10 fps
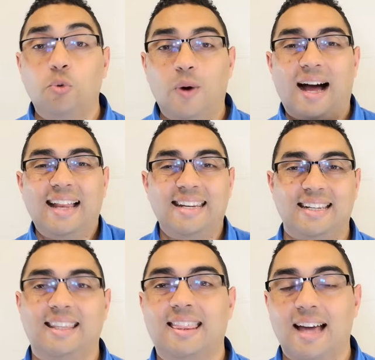
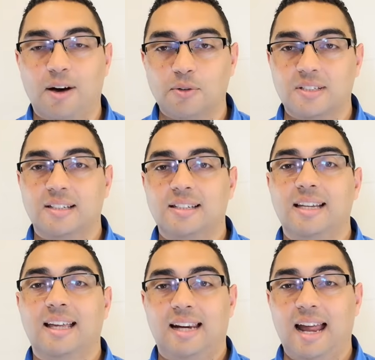200,000
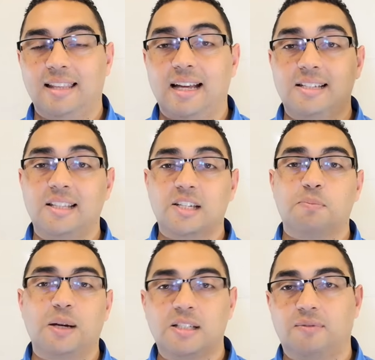Rand. That's in the
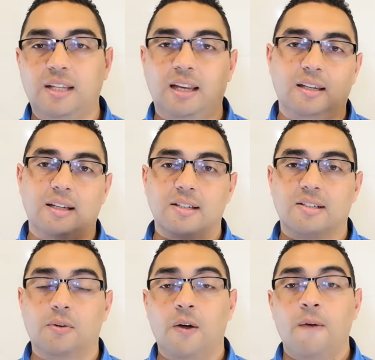space of 10 years.
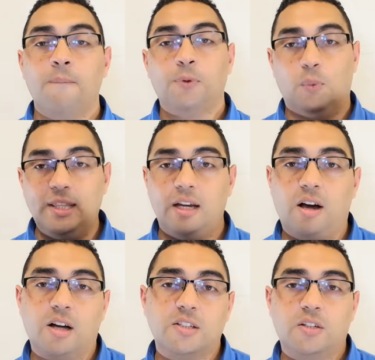So when they
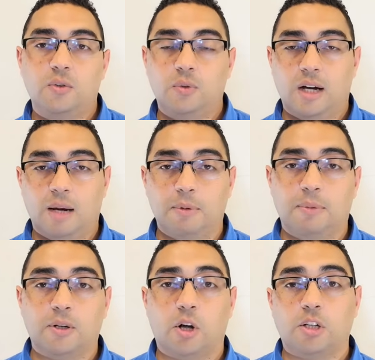ask you
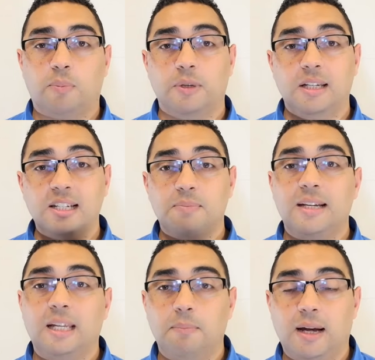about entrepreneurs
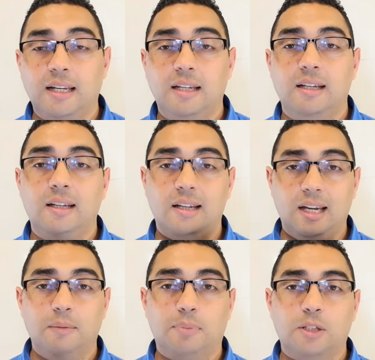making money
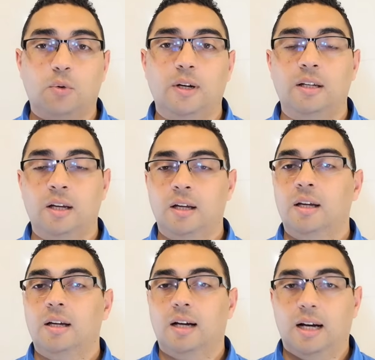in Bitcoin,
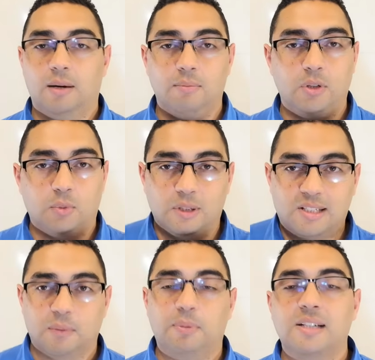you would
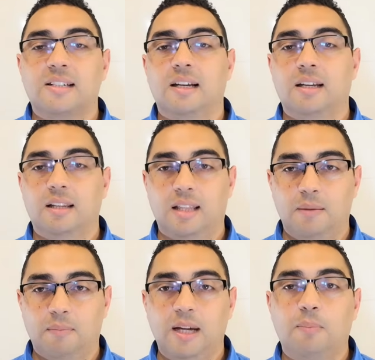simply say they
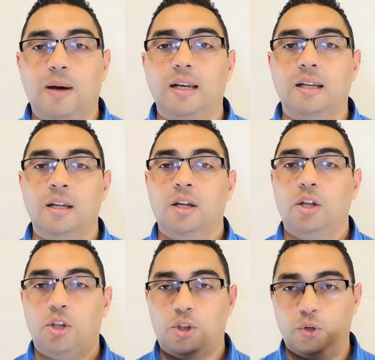make money
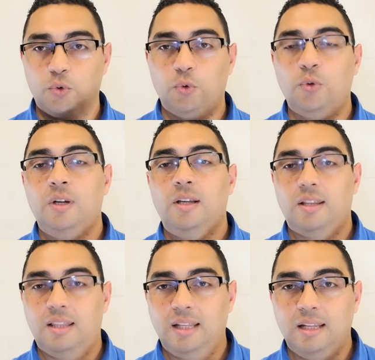through
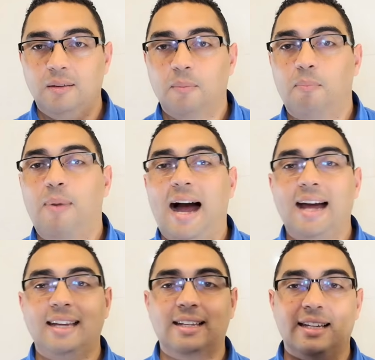the
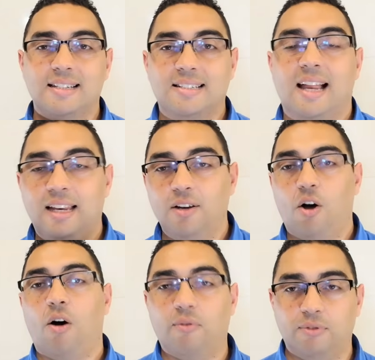buying and selling
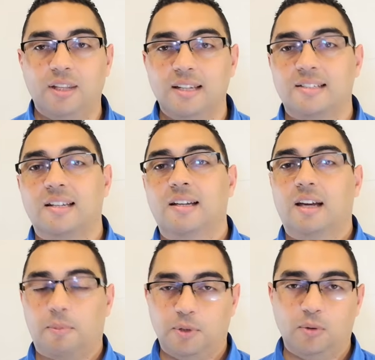of these
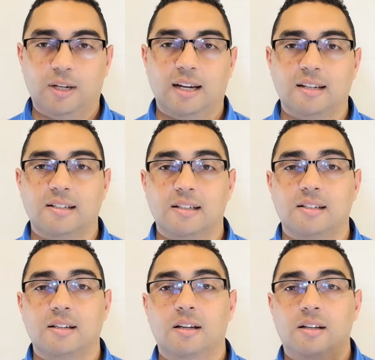
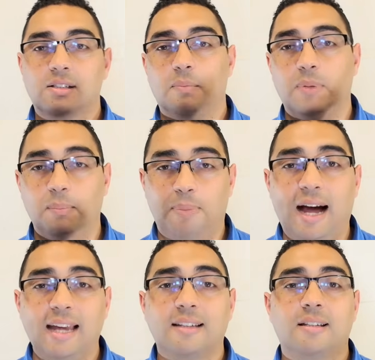cryptocurrencies. Simply
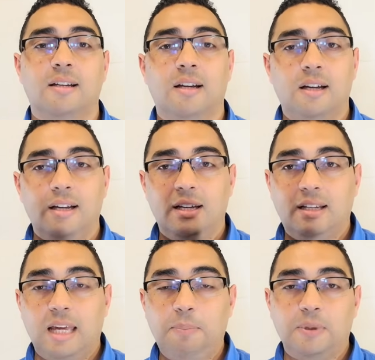buy it,
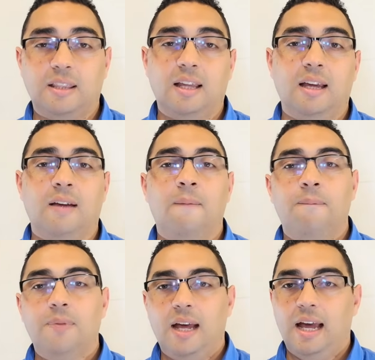keep it there,
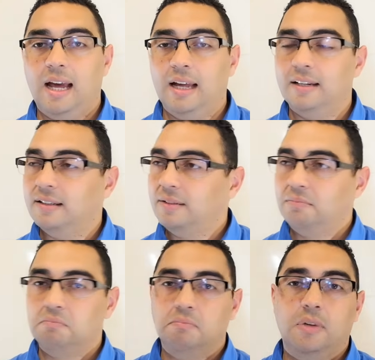and
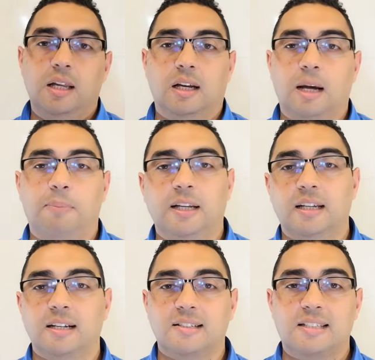in a couple of
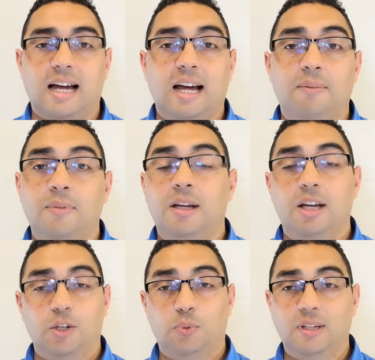years' time,
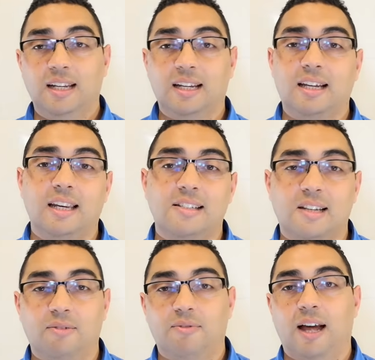it would increase
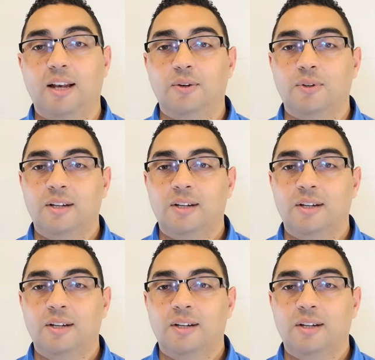in value.